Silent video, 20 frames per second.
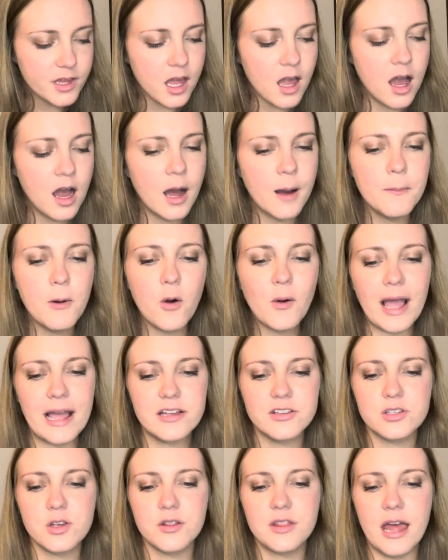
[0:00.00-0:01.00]
Okay,
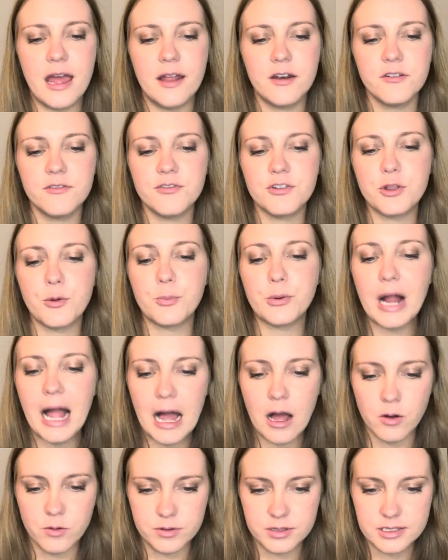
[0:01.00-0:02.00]
so then for the
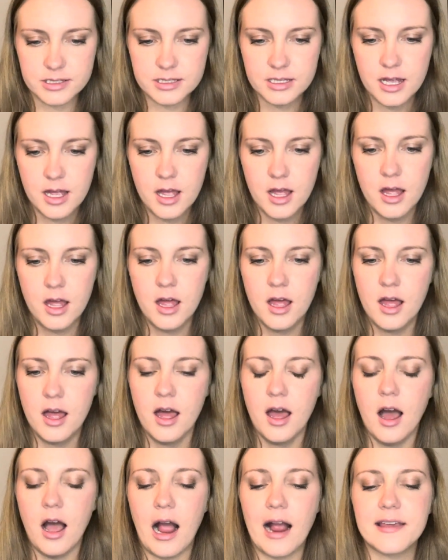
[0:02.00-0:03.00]
Browns,
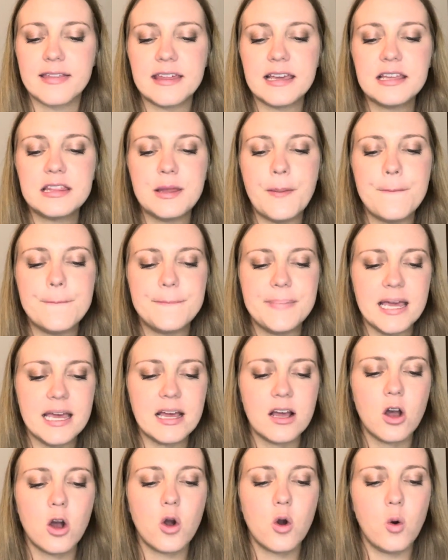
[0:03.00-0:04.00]
I think the
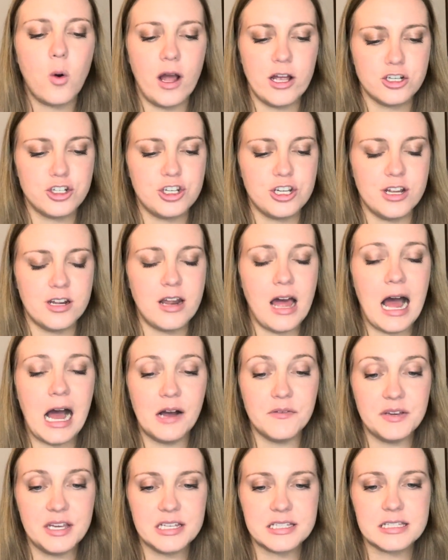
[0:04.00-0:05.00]
big question,
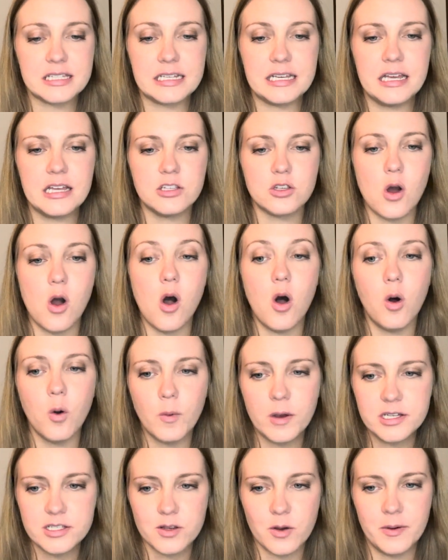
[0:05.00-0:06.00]
obviously, is
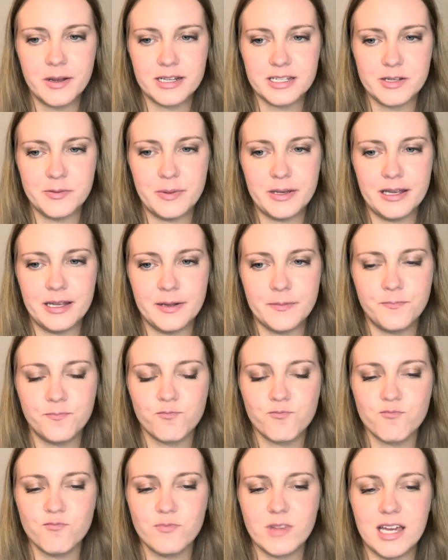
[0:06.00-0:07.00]
always going to be,
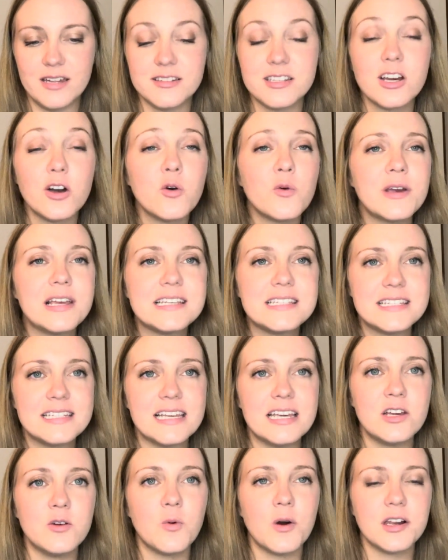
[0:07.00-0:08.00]
until we
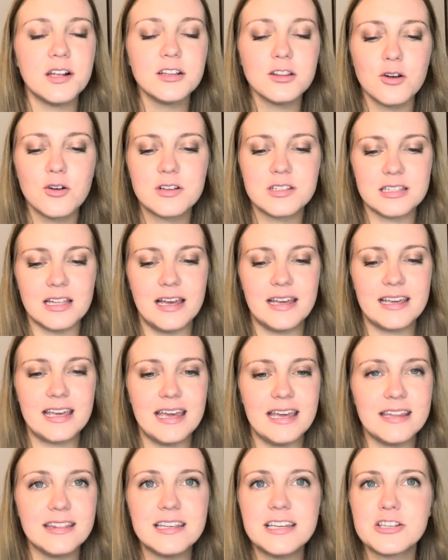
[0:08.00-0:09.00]
see what it looks like
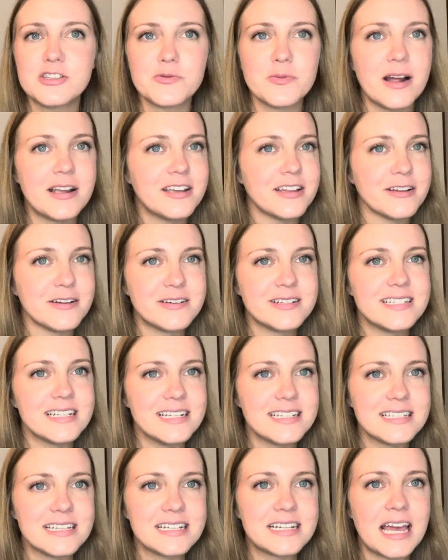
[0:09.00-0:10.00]
in these regular
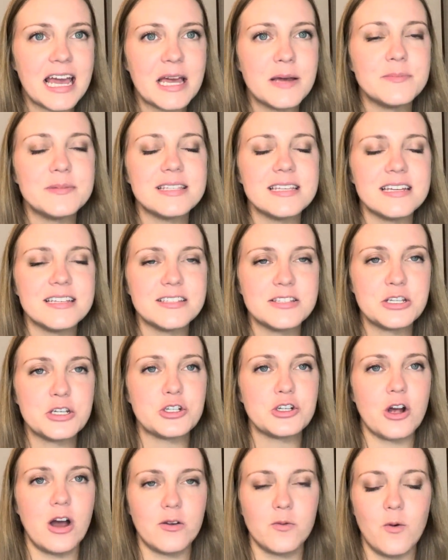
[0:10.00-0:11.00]
season games, is
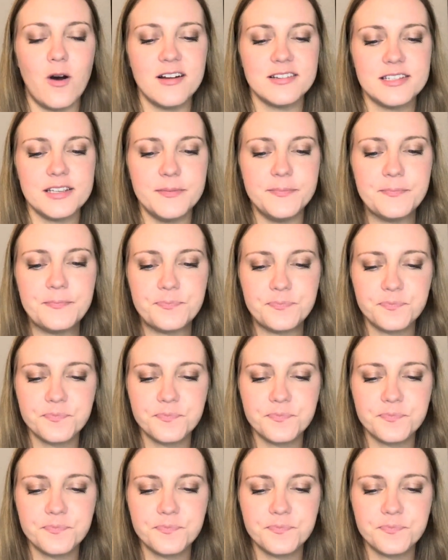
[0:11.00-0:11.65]
DeSean Watson.